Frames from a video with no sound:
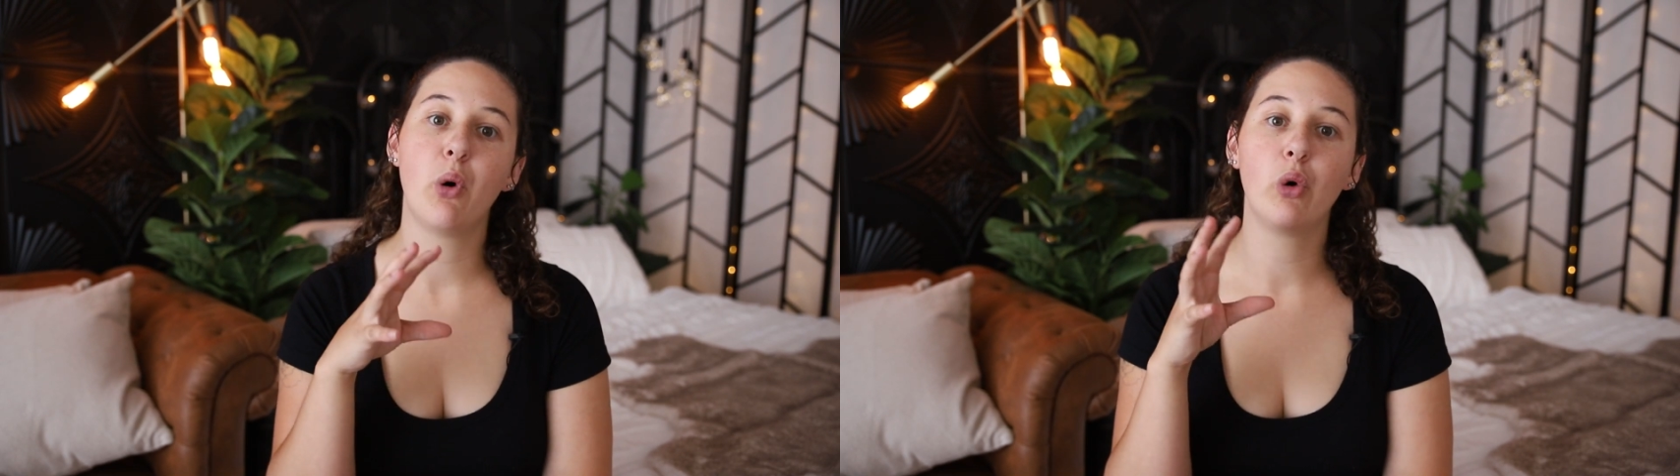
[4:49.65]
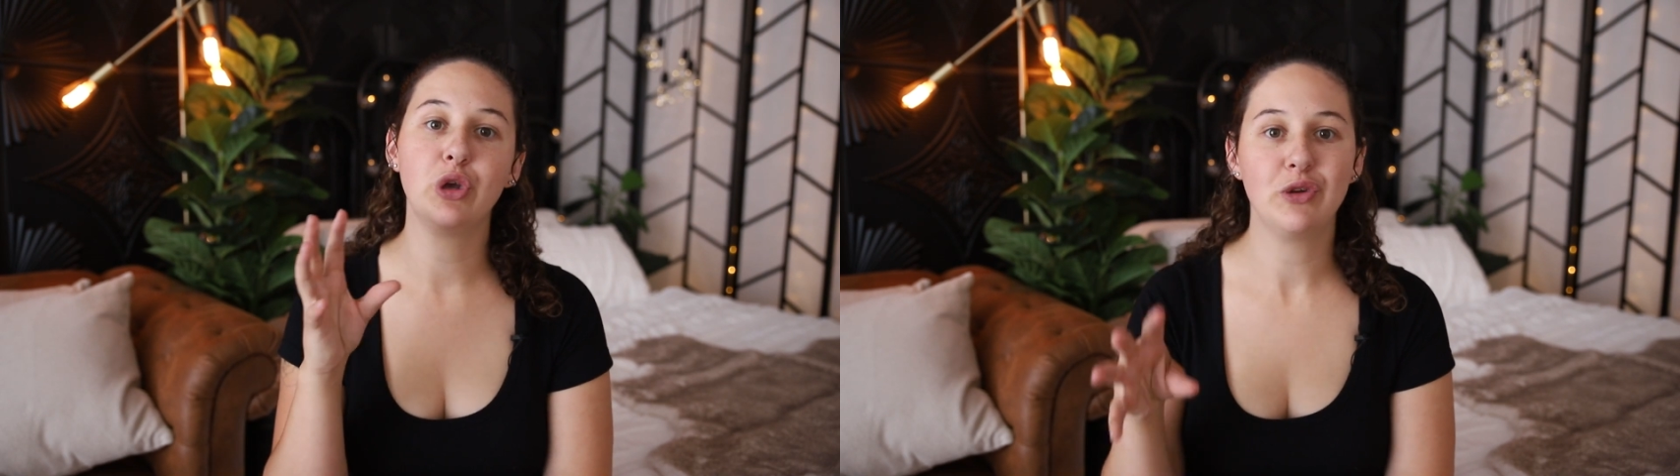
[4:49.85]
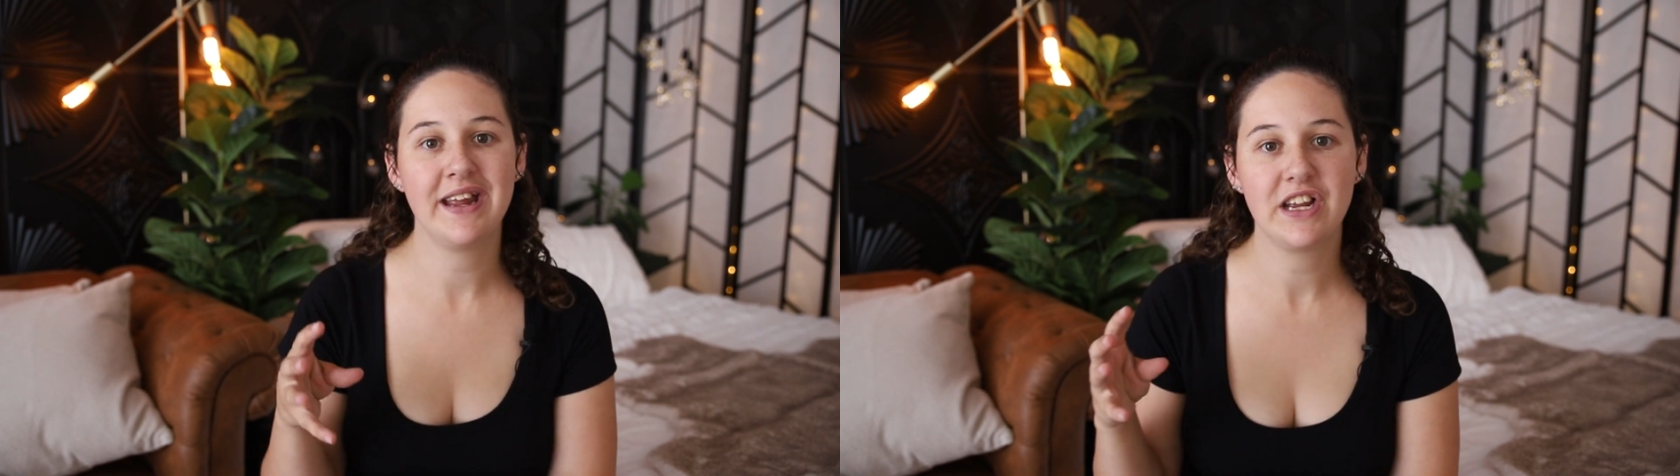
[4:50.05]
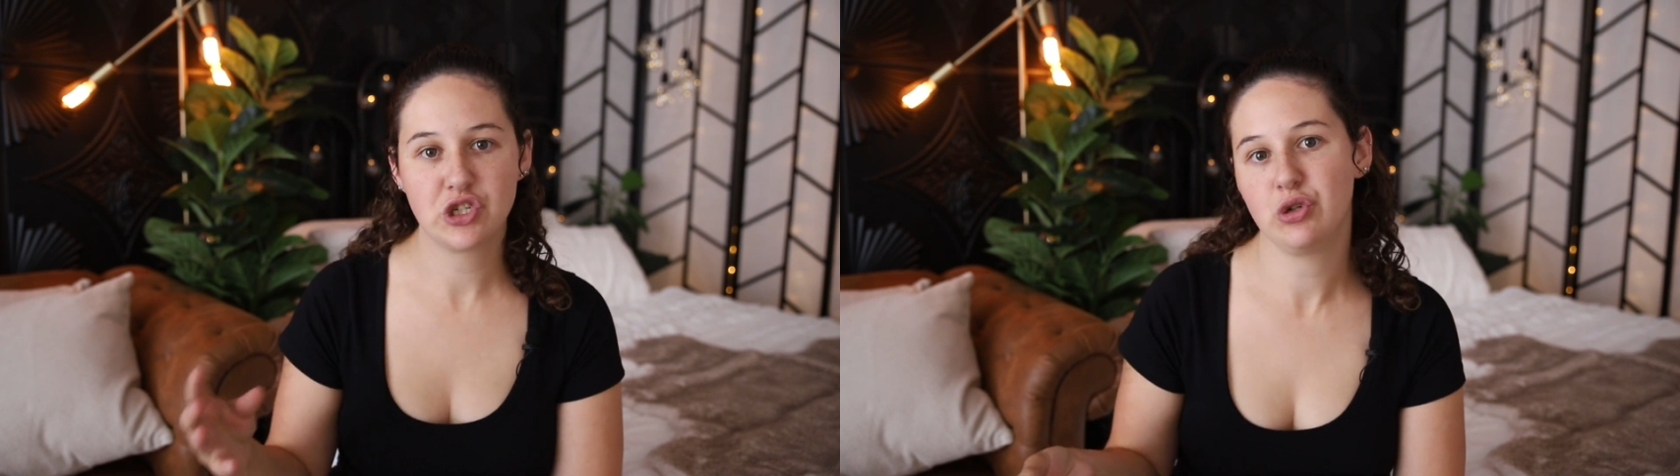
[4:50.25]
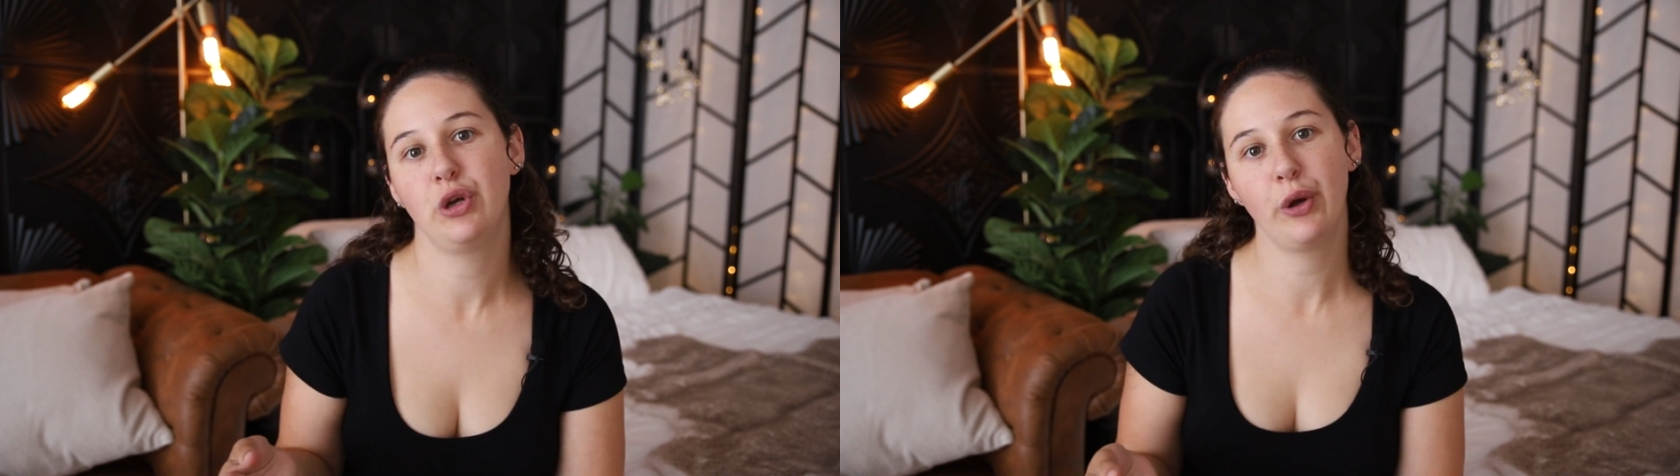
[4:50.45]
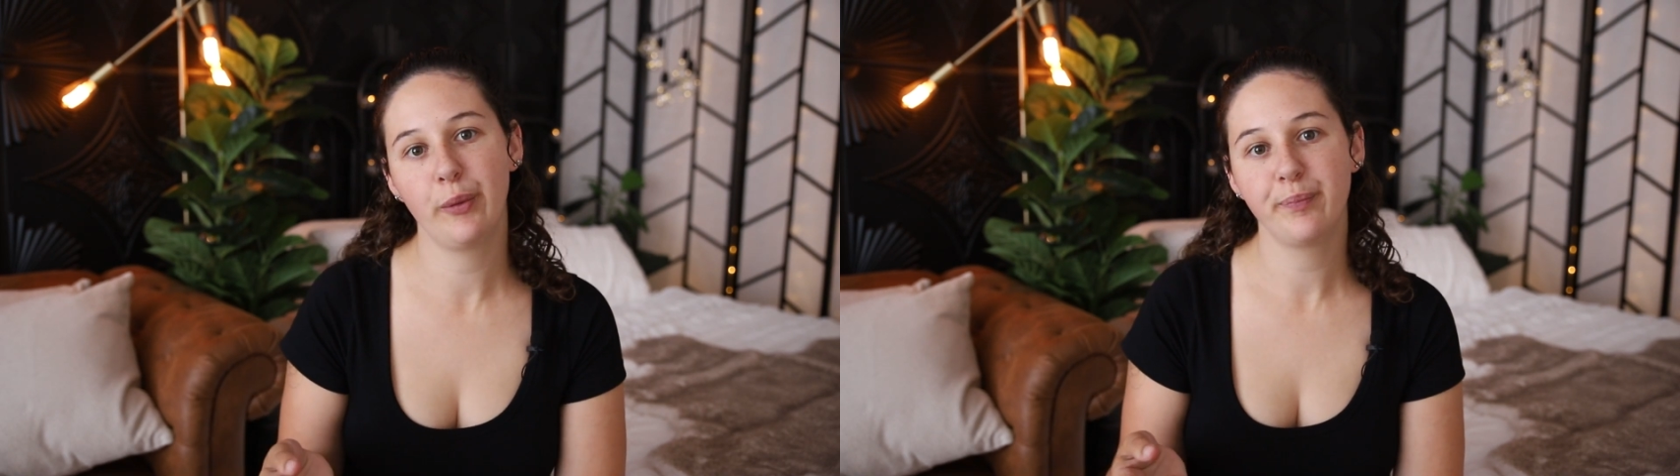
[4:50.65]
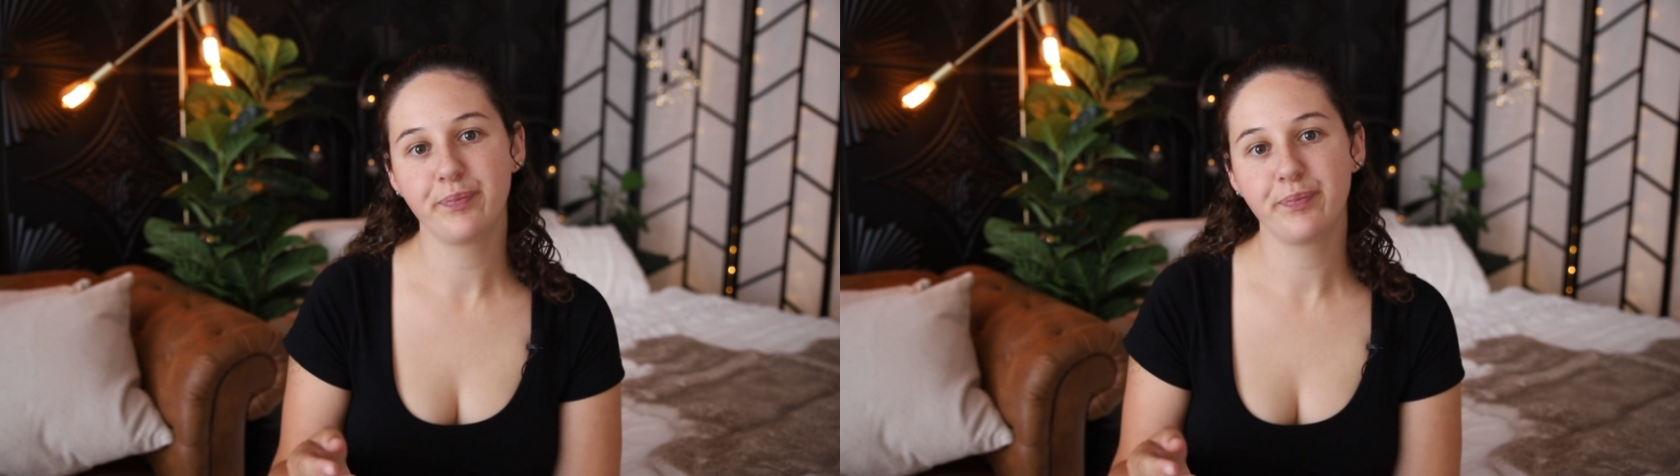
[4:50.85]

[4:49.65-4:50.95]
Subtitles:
more unique to you.